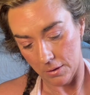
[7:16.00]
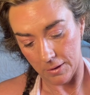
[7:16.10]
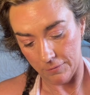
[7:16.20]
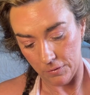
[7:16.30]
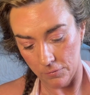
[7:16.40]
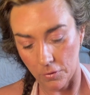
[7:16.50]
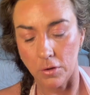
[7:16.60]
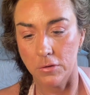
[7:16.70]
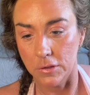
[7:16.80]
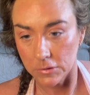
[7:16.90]
If you've
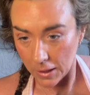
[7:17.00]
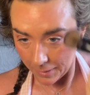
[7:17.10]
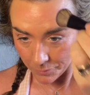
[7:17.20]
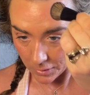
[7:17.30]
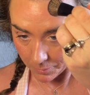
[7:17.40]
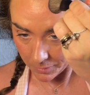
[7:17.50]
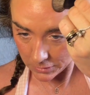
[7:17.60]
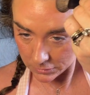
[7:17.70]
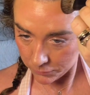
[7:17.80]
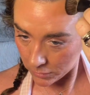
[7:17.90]
heard this hyped up,
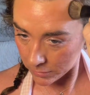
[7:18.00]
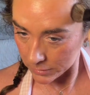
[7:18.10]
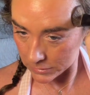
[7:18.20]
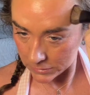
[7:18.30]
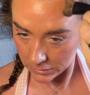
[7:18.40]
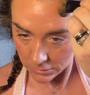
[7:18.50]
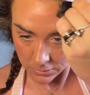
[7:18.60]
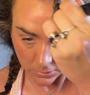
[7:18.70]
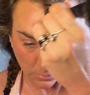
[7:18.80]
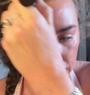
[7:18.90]
it's for a reason.
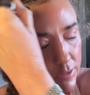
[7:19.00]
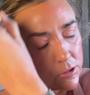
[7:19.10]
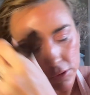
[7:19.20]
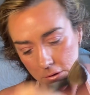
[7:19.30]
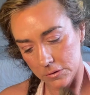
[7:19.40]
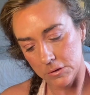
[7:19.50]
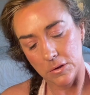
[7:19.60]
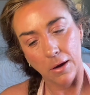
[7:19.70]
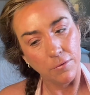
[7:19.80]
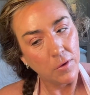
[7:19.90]
It's good
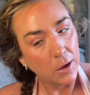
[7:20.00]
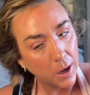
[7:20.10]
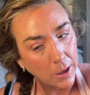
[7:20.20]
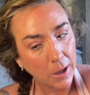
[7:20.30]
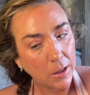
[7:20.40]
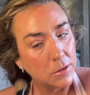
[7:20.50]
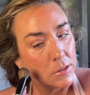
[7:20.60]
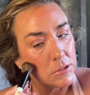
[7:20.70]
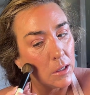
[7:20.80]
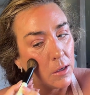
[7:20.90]
stuff. And I got
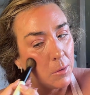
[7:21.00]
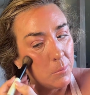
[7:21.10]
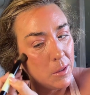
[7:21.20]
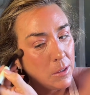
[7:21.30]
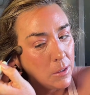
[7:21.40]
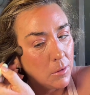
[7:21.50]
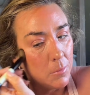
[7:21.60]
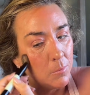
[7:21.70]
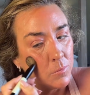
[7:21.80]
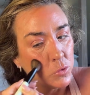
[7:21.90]
this in a
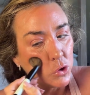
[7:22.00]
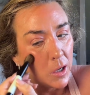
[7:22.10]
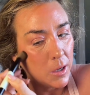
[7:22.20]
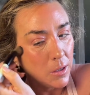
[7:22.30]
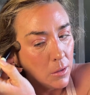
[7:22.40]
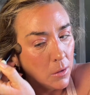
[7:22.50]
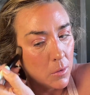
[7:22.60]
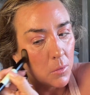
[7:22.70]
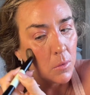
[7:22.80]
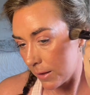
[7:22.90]
medium shade.
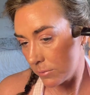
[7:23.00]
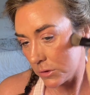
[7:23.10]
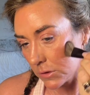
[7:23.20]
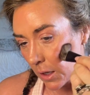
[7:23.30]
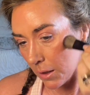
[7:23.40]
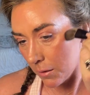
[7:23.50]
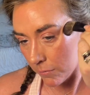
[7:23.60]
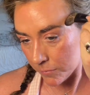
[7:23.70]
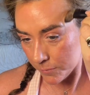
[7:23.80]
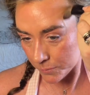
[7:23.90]
And I'm just kind
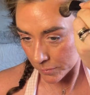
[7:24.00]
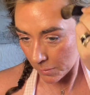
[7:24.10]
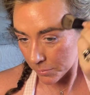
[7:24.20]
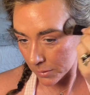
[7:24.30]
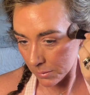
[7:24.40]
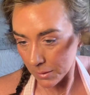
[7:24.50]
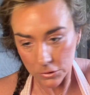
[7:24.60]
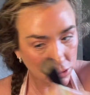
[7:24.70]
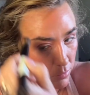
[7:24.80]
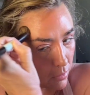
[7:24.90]
of pretty
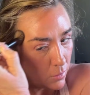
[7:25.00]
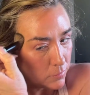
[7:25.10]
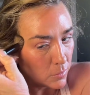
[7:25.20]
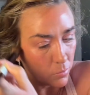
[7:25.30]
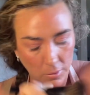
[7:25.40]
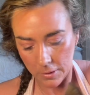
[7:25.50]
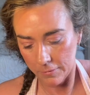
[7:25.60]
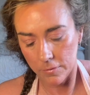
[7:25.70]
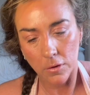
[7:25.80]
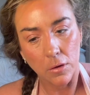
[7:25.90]
much going over
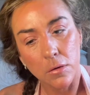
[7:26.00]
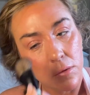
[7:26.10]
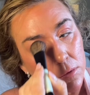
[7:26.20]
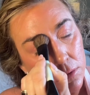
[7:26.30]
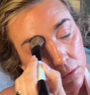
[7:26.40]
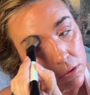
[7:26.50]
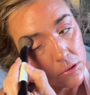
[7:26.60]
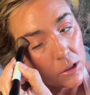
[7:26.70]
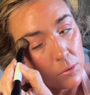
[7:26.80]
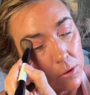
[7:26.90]
wherever the
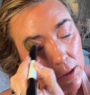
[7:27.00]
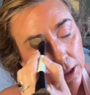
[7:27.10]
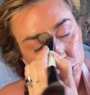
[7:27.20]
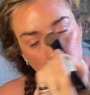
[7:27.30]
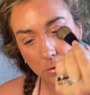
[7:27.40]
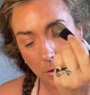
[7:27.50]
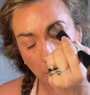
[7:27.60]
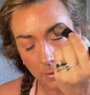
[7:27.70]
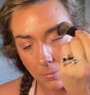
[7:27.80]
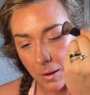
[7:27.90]
sun would naturally
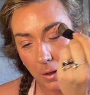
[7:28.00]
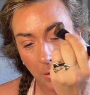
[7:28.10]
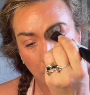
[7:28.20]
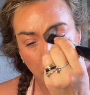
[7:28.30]
hit me.